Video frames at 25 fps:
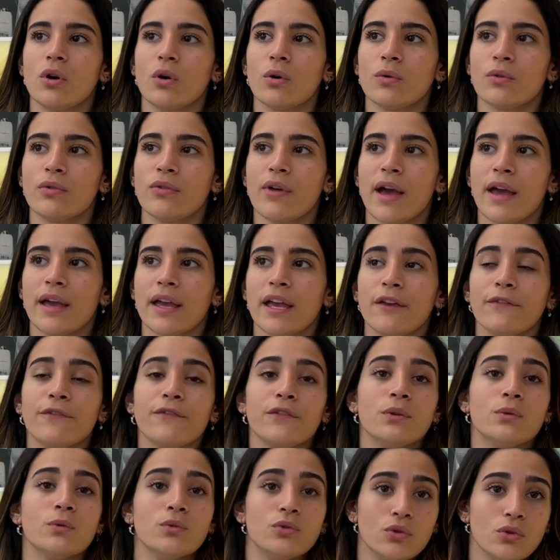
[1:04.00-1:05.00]
know that if
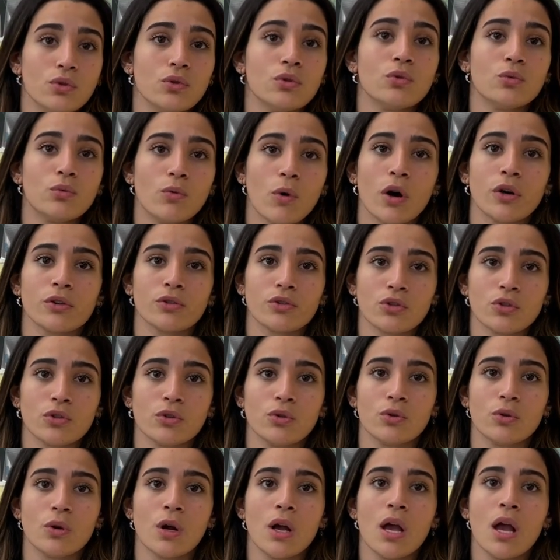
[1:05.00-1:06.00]
you do want
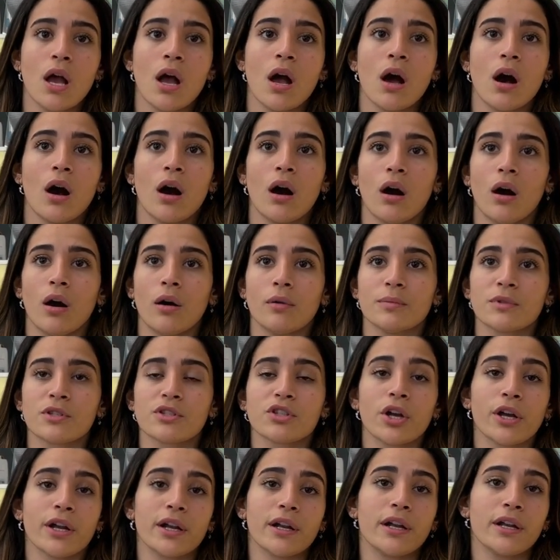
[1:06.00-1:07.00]
to
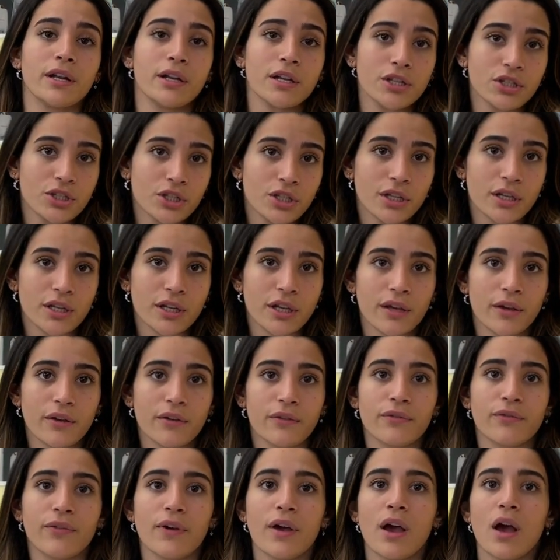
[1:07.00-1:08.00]
start an
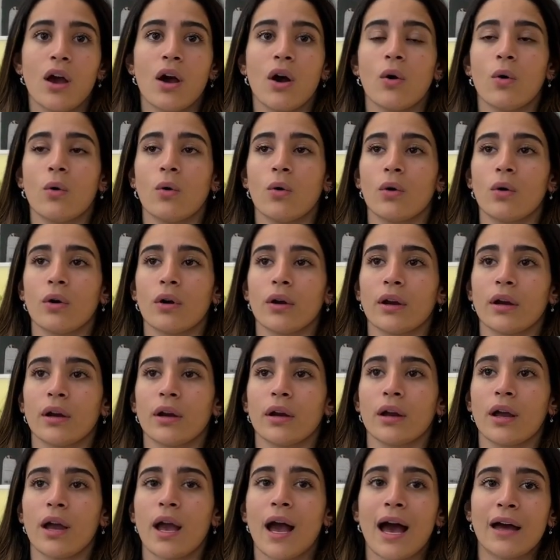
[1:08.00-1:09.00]
initiative
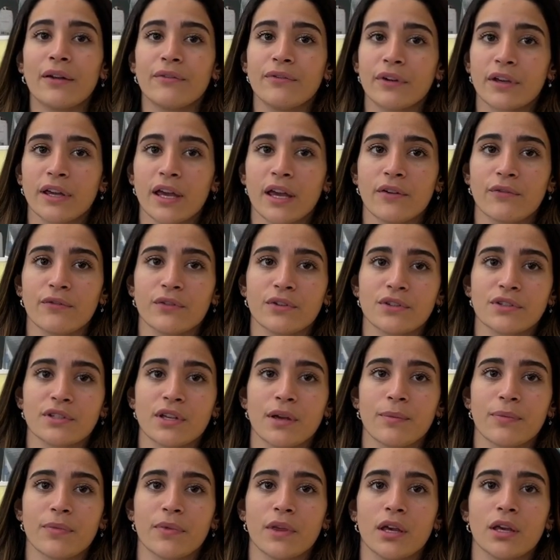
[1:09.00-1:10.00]
or advocate for
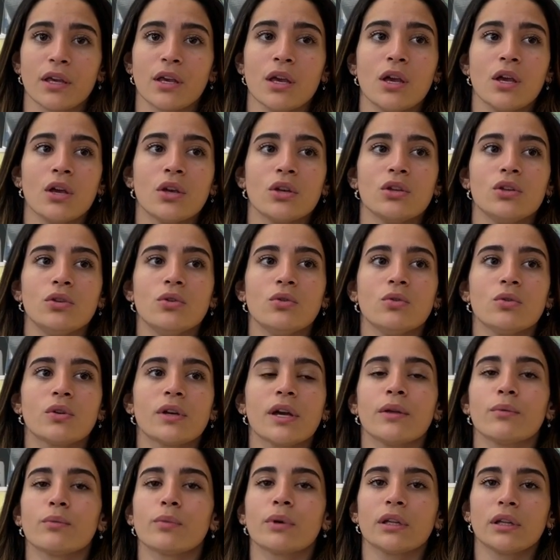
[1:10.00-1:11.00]
something, you
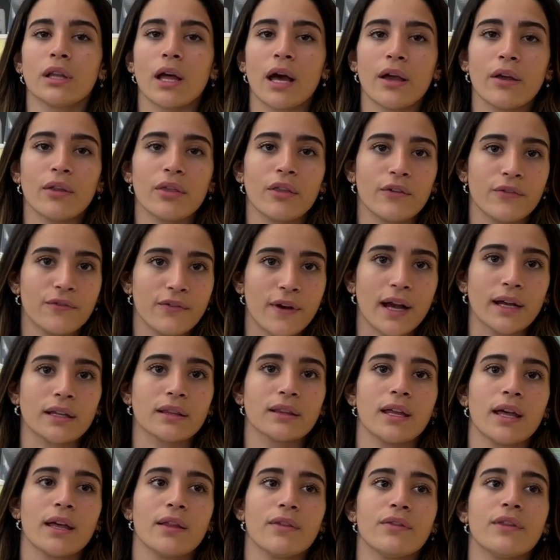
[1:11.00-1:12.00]
can rely on the
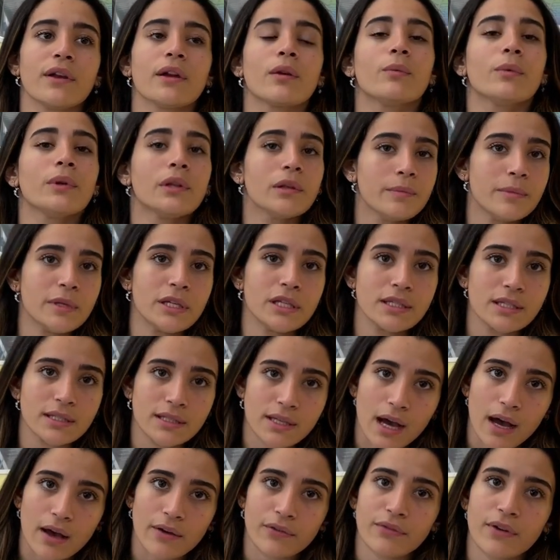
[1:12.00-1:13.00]
fact that there will be
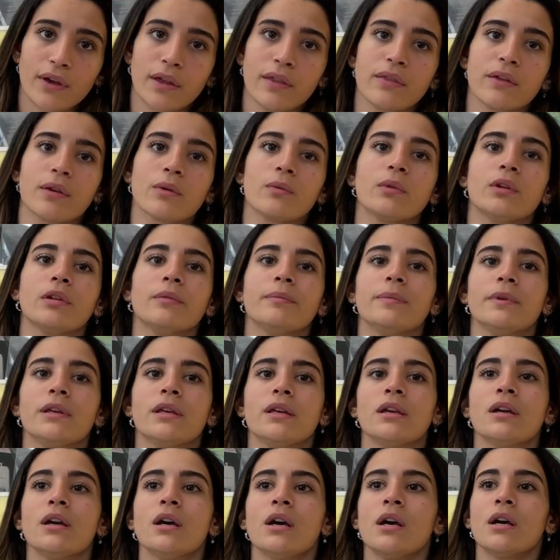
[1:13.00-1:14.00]
staff and there will
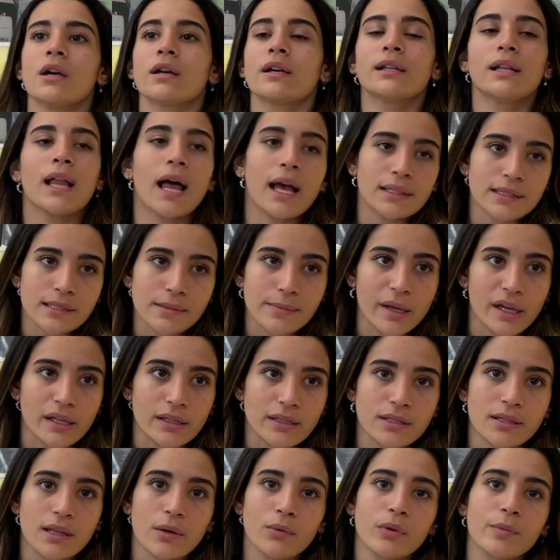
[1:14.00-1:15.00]
be
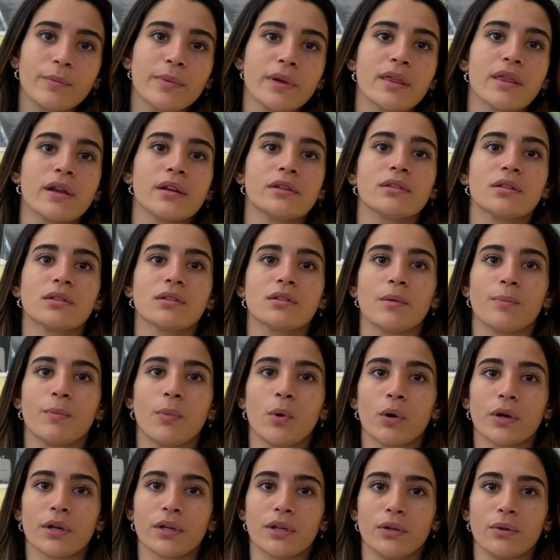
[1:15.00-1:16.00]
classmates that will be there to
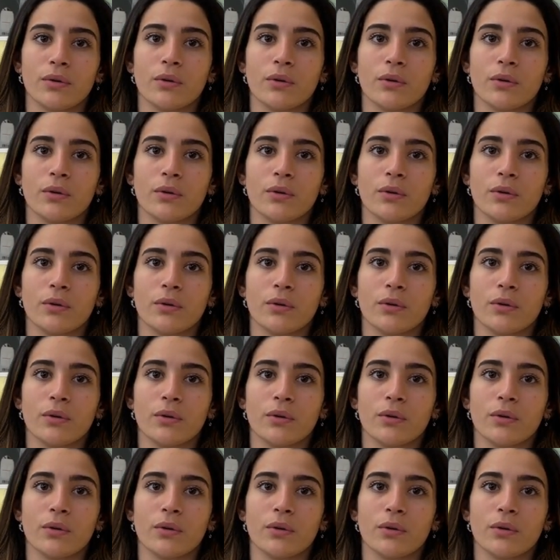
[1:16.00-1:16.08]
support